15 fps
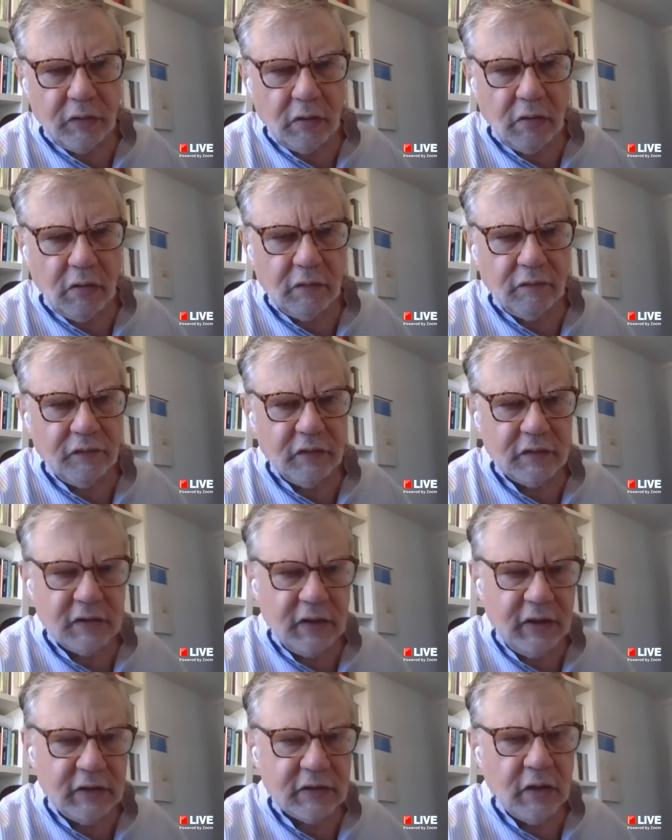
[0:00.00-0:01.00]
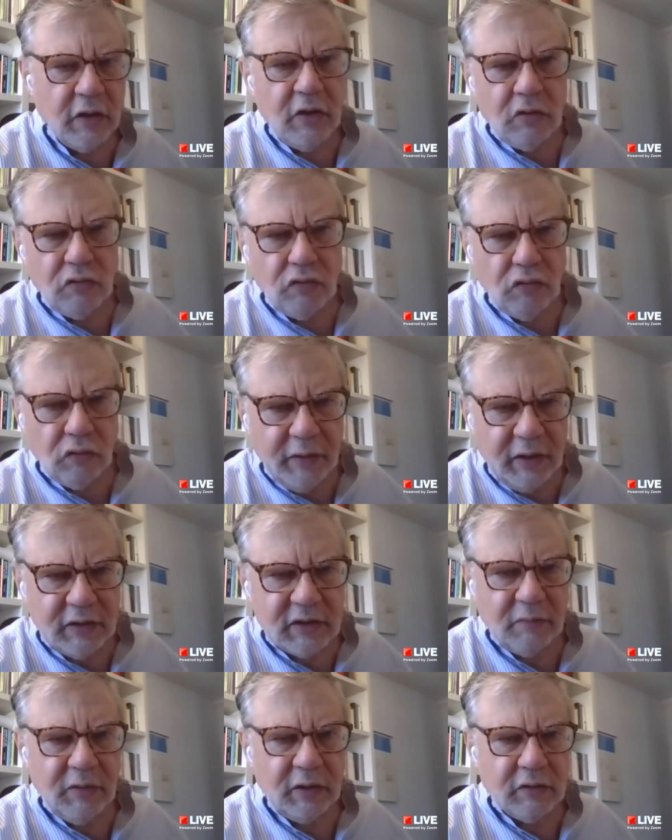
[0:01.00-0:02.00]
or the conference is. You'll meet
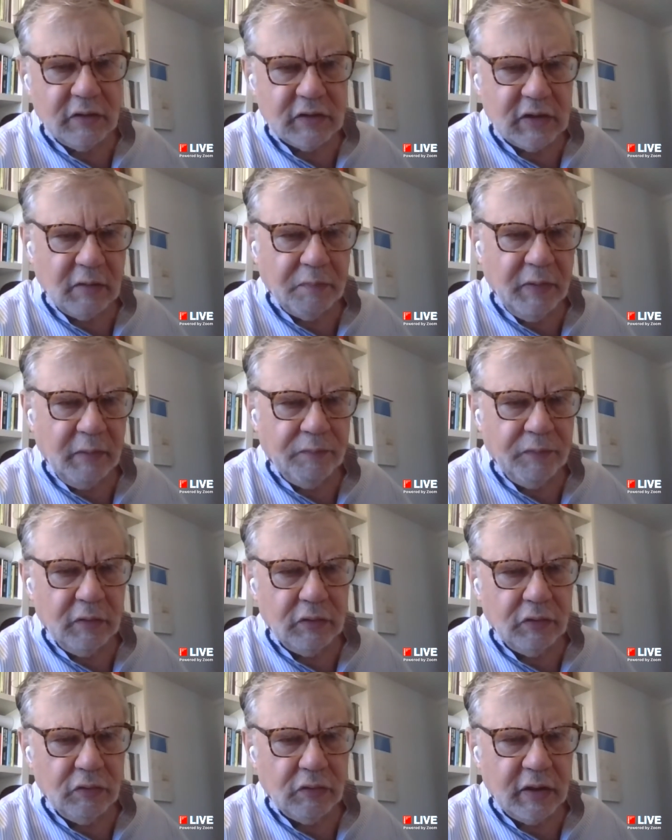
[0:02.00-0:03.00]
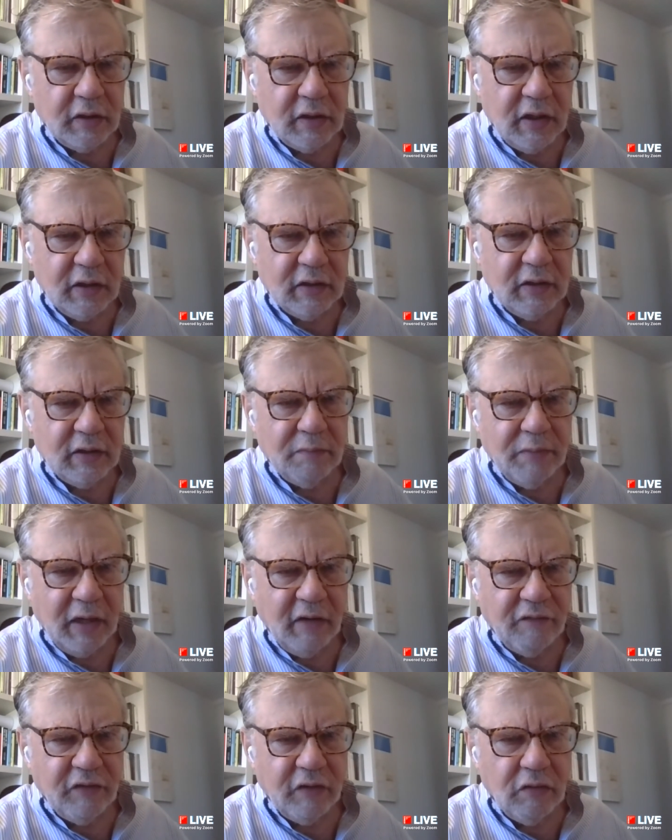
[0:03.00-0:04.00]
some interesting people. You can cut a
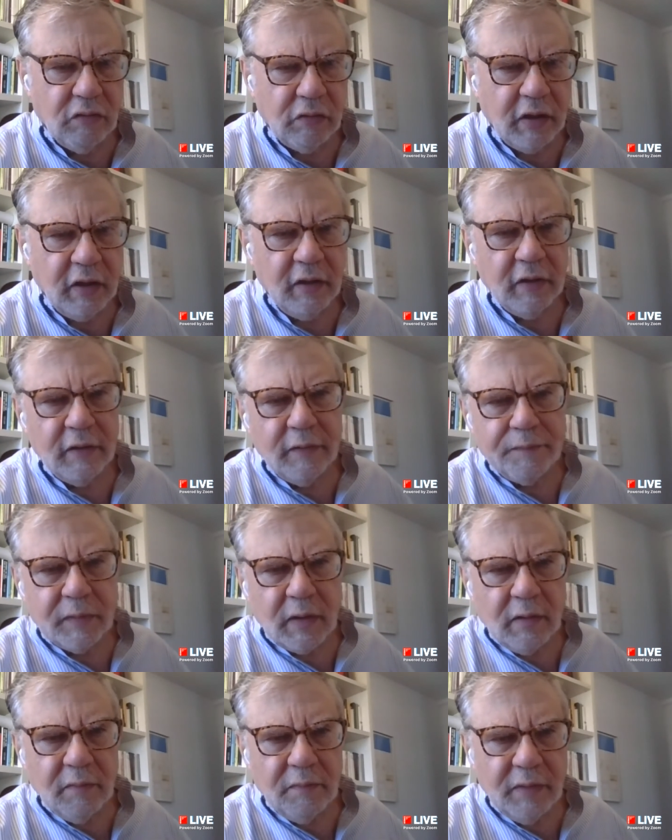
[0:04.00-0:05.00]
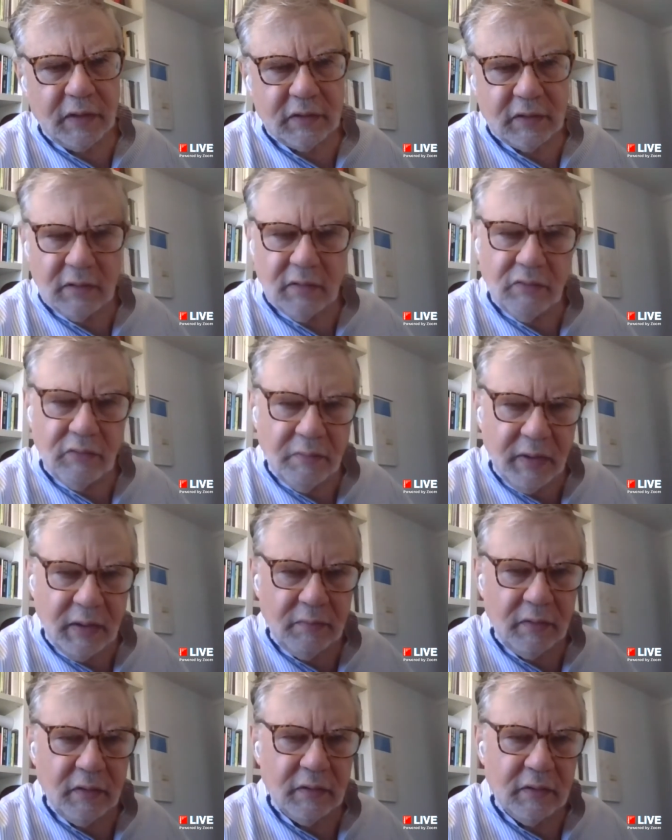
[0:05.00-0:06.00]
bella figura. But
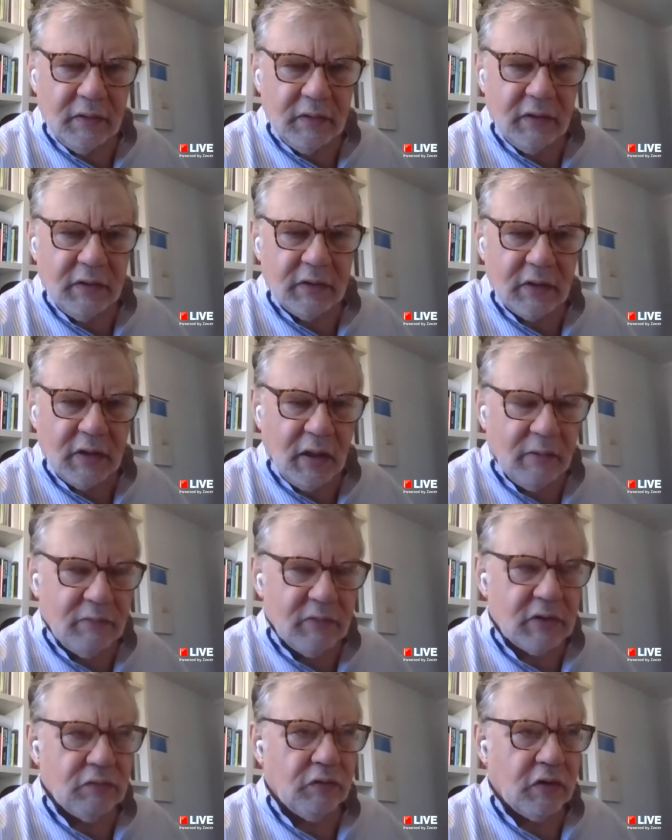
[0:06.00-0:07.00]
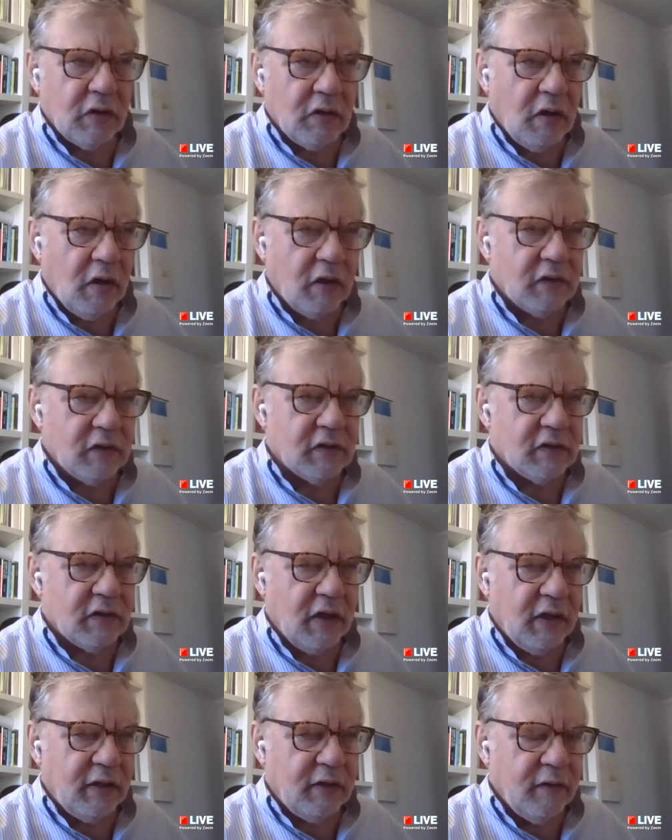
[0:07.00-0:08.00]
remember, it comes with a cost
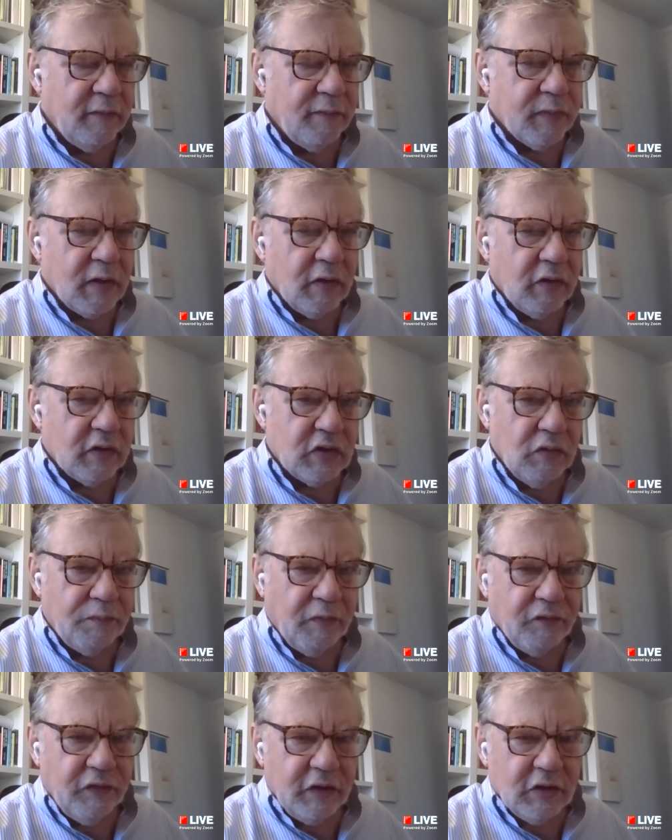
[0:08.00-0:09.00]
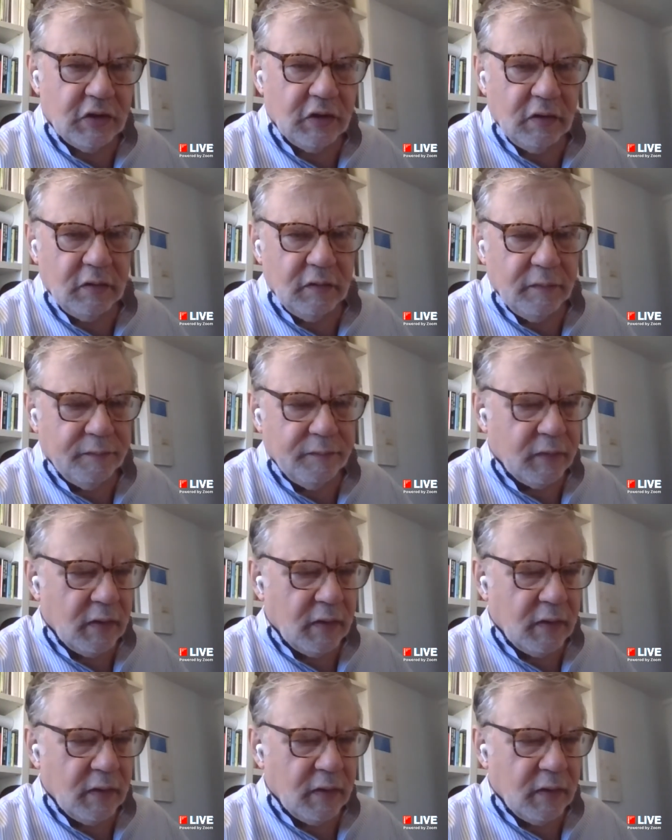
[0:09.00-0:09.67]
and the superficial